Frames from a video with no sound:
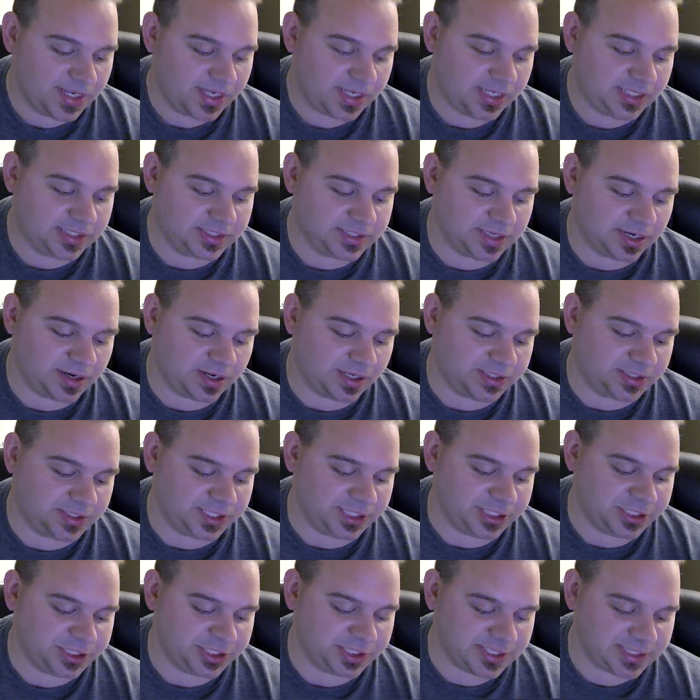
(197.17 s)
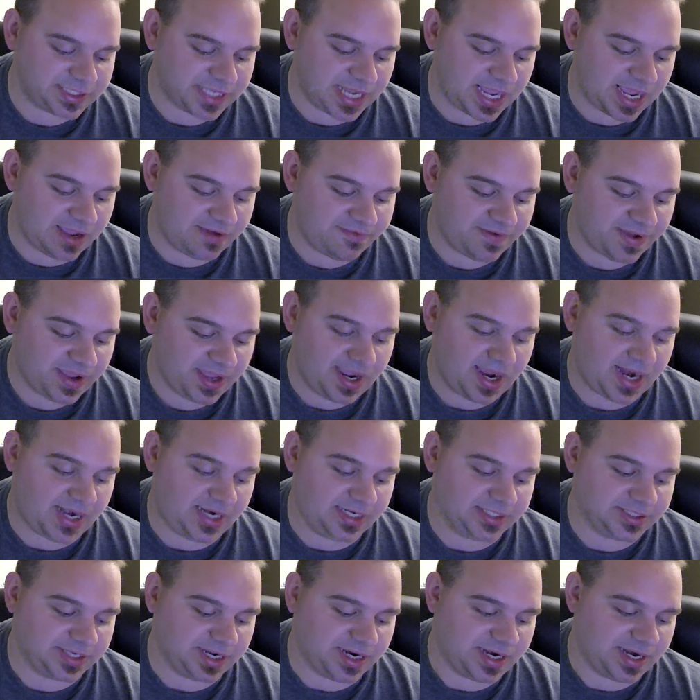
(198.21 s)
He's got on deletion save, and
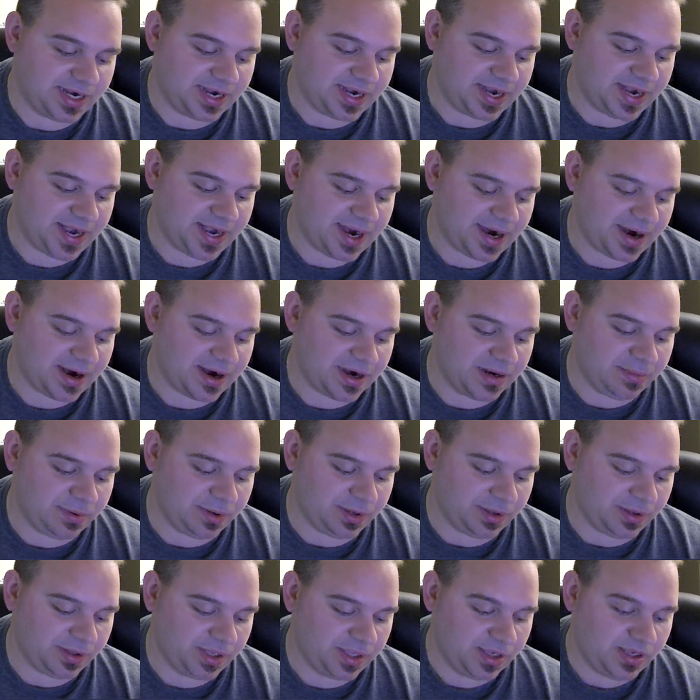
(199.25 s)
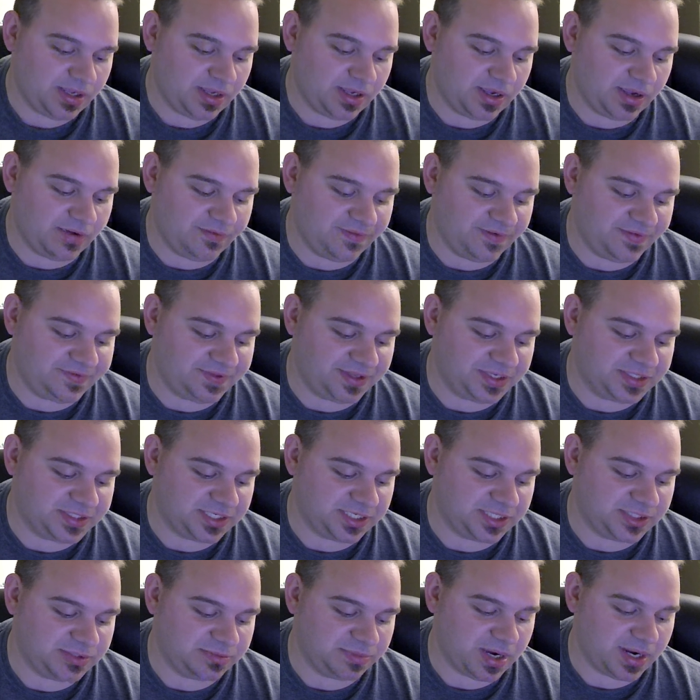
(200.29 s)
he's got an inheritable of if this
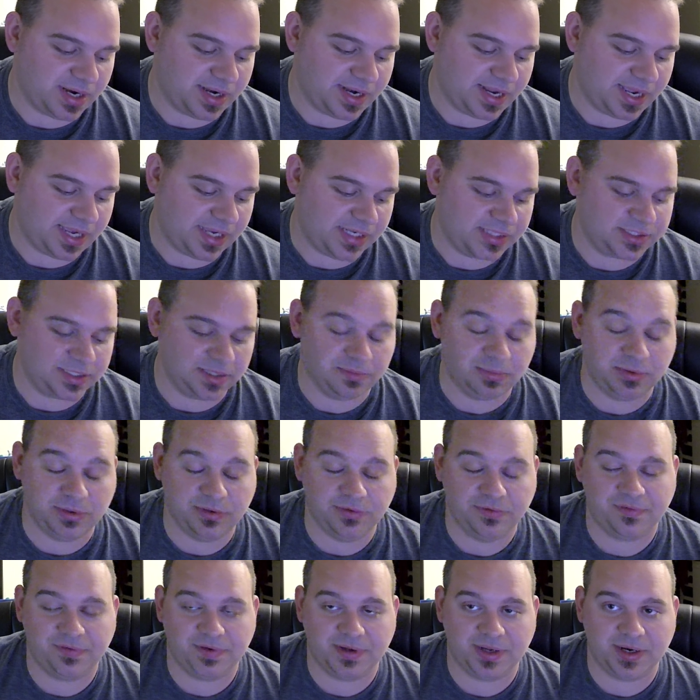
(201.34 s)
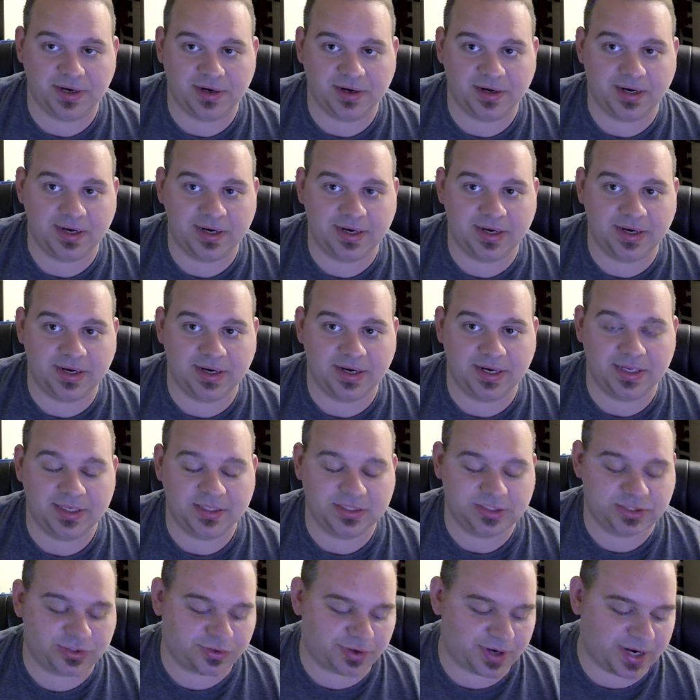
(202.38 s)
Digimon has a Blue Flare in
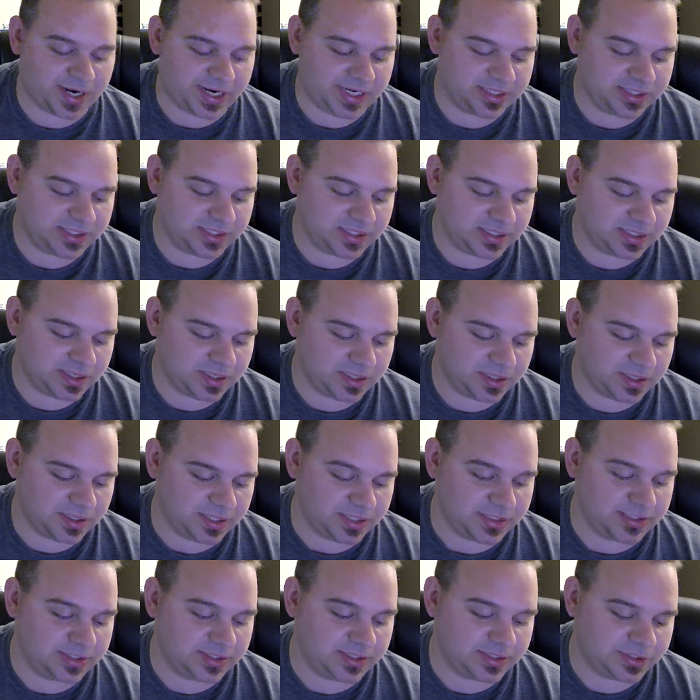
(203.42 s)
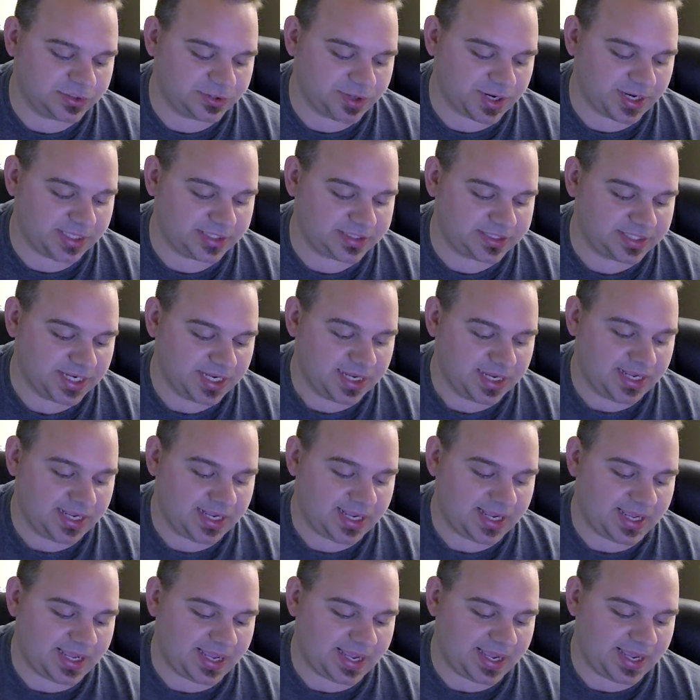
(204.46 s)
its trait or in its traits,
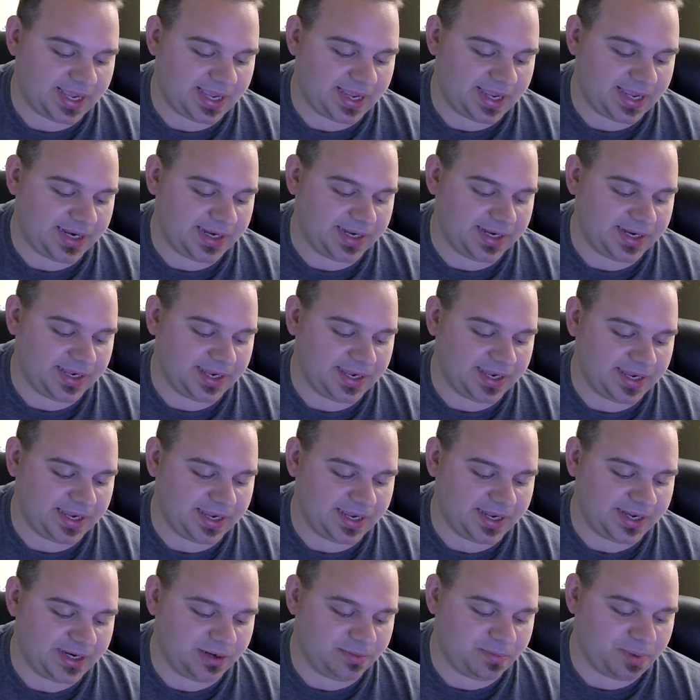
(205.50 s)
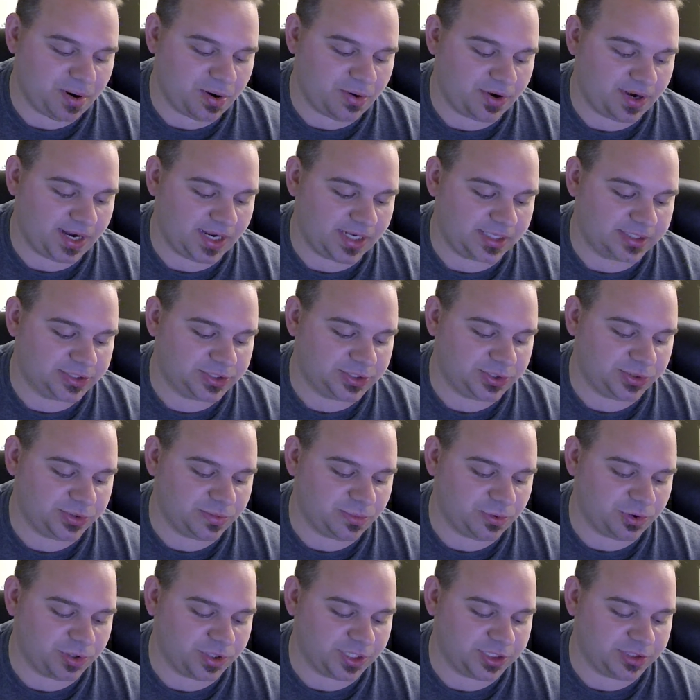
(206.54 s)
and your opponent has 2 or
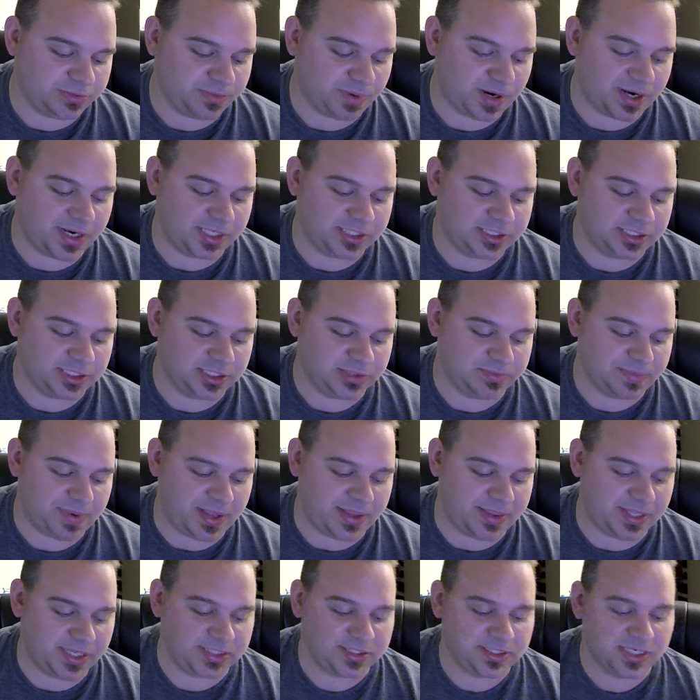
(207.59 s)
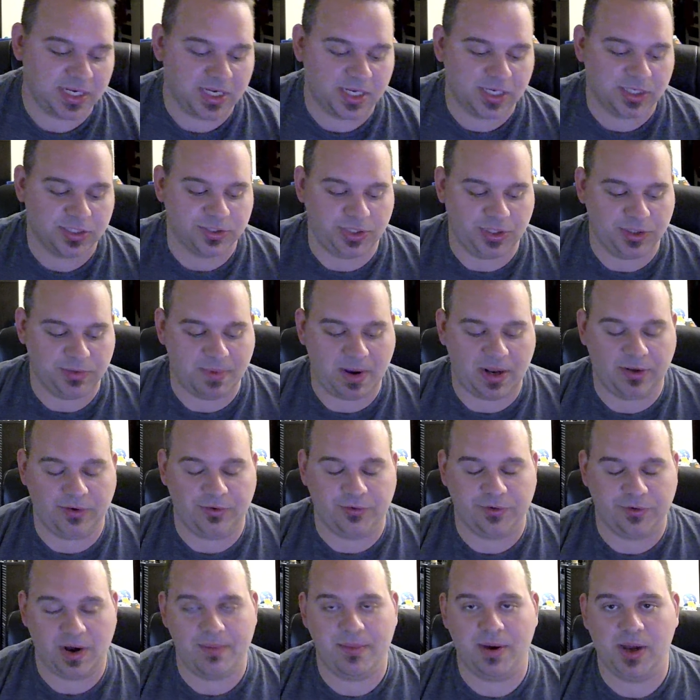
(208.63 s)
more Digimon, unsuspend this. So your Mael
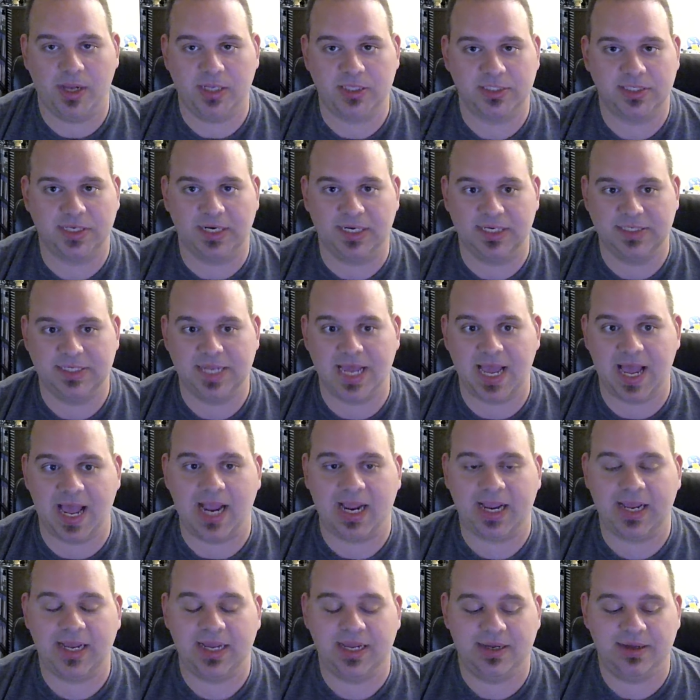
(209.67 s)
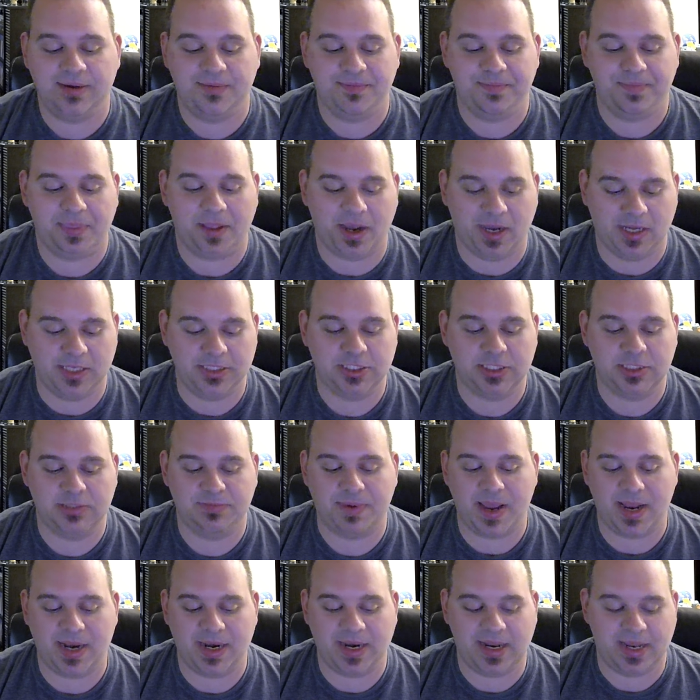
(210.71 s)
Greymons can attack,
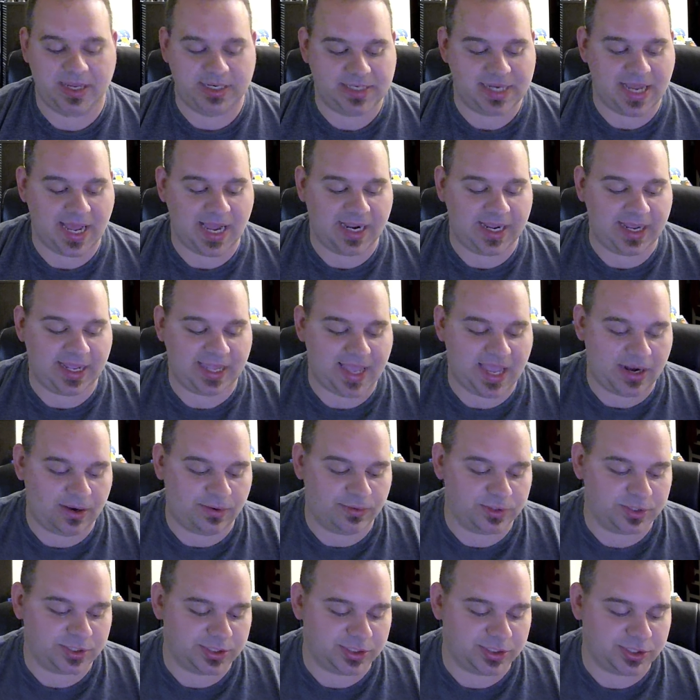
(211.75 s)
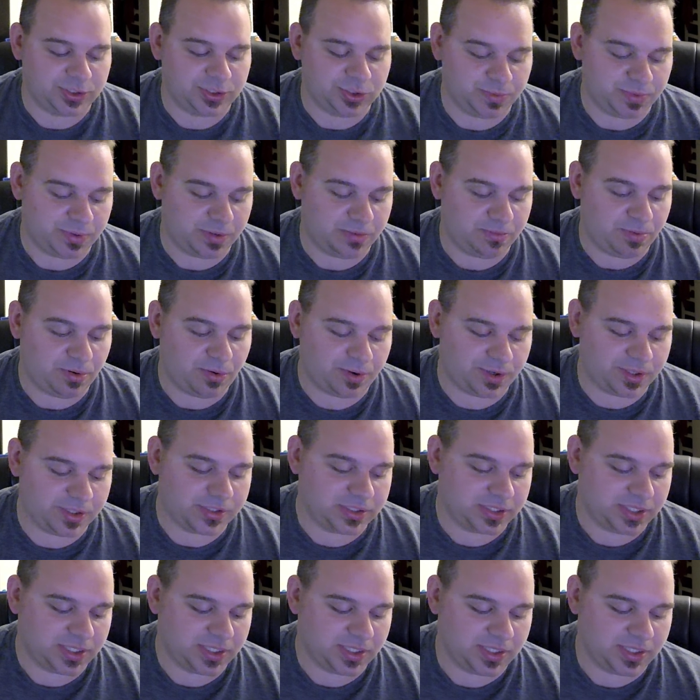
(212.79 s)
unsuspend, and attack again, which is super important.